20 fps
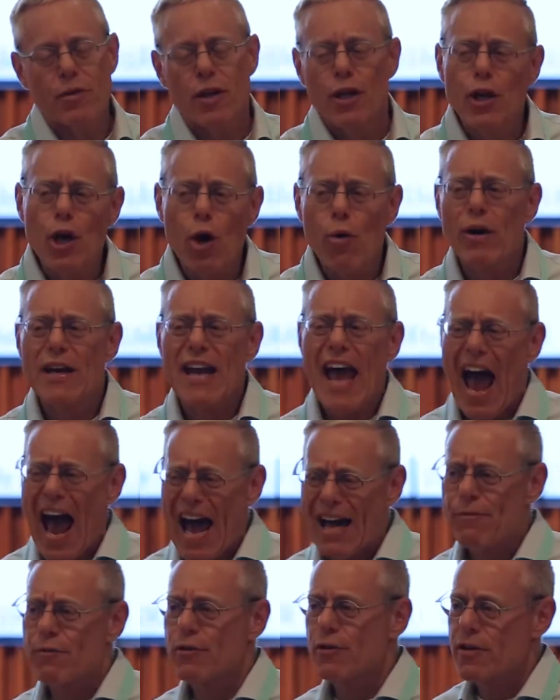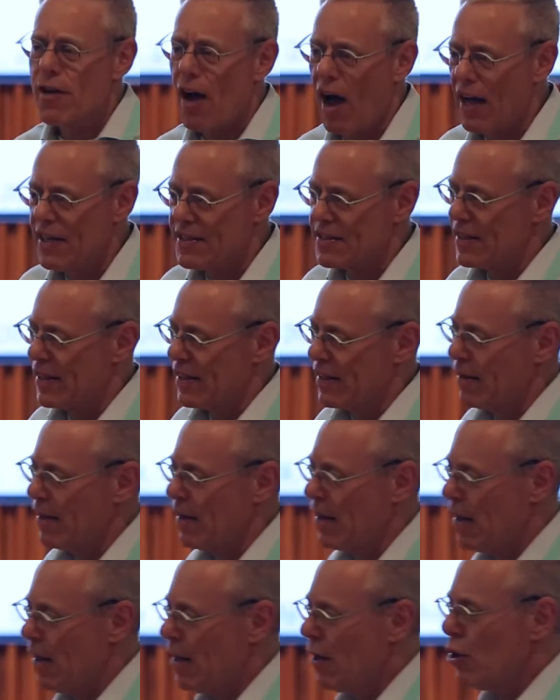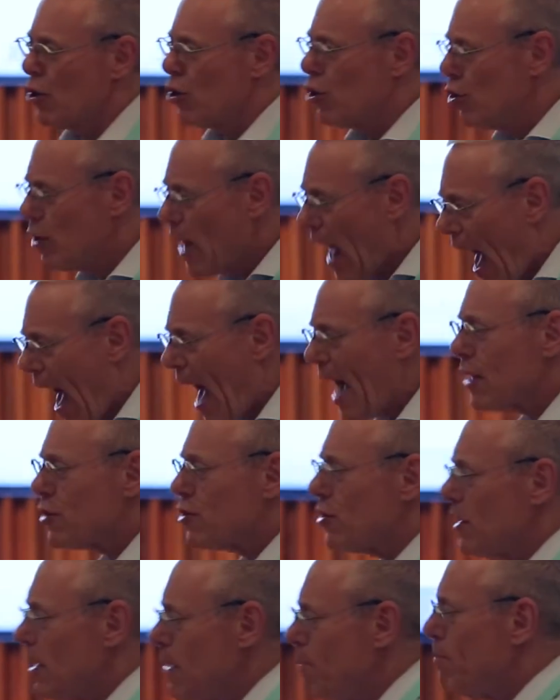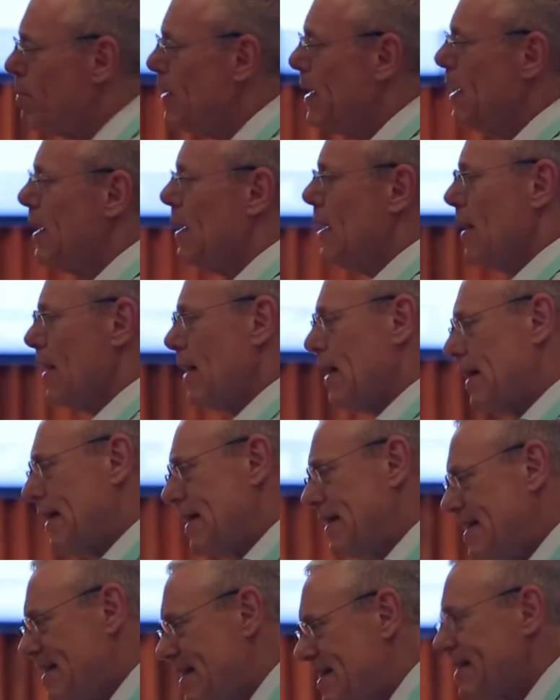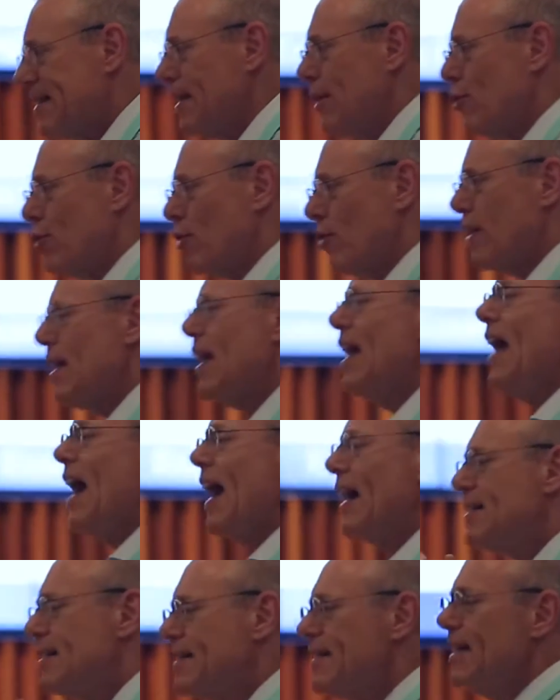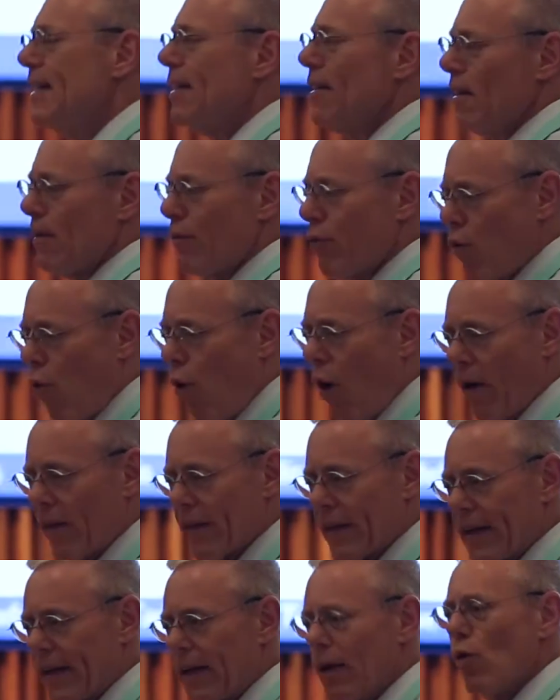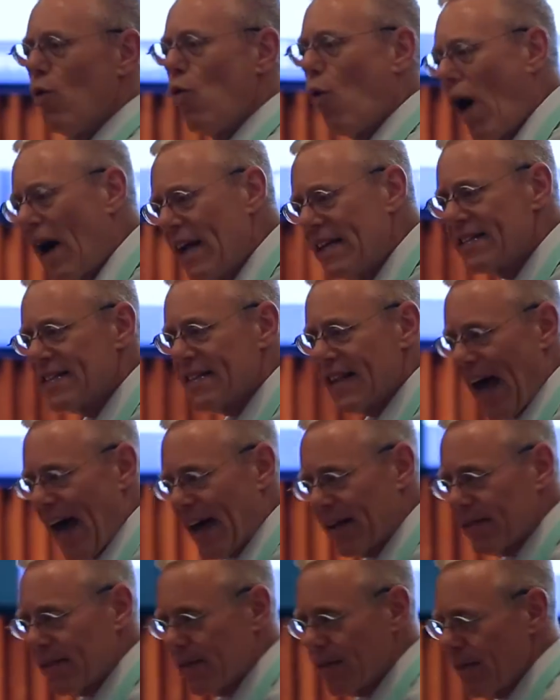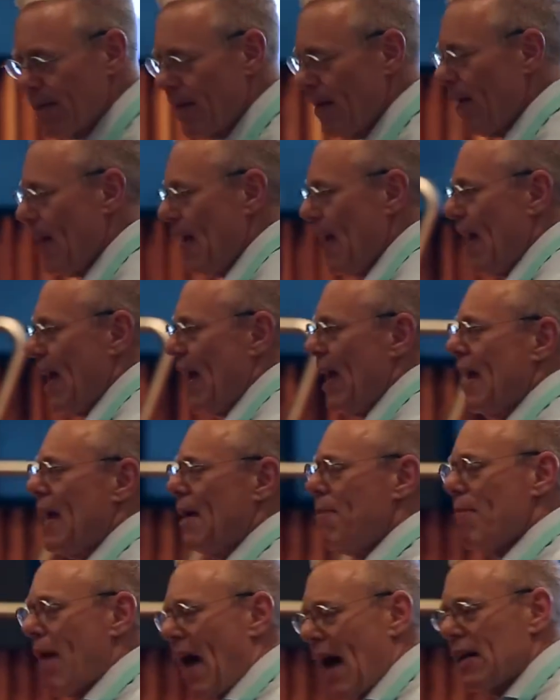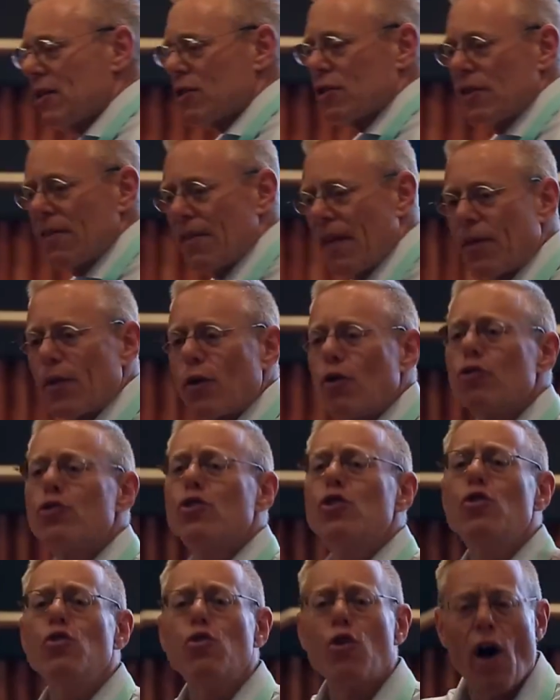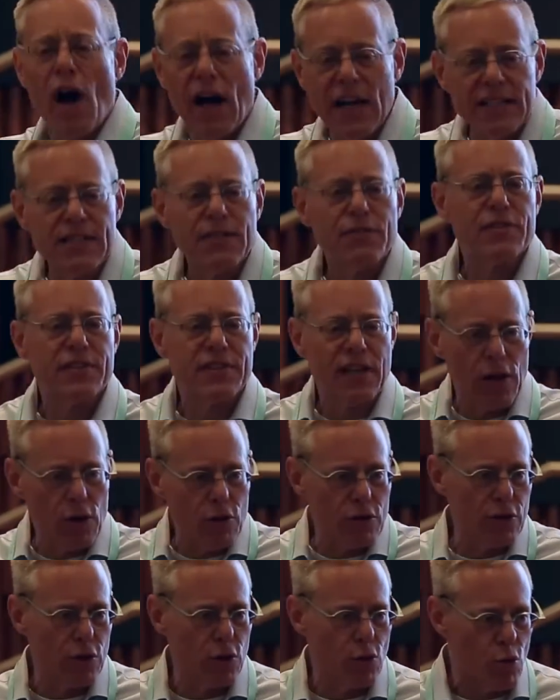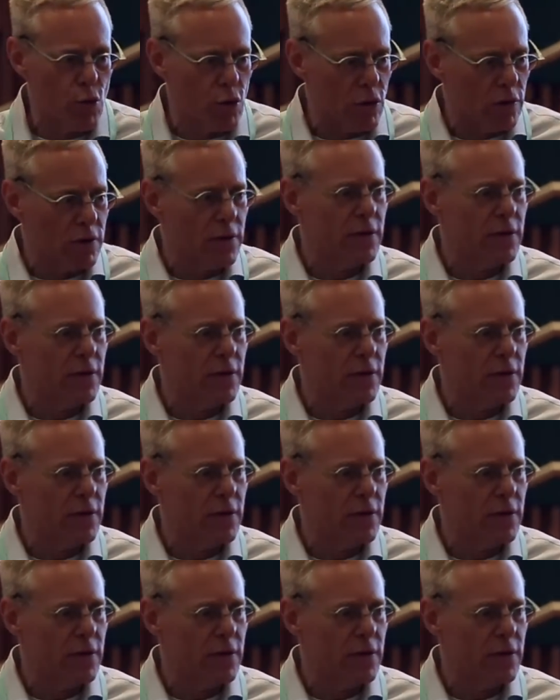You know what? Advertising could actually be considered a signal of quality. Why is that? Imagine that there are two kinds of sellers in the world.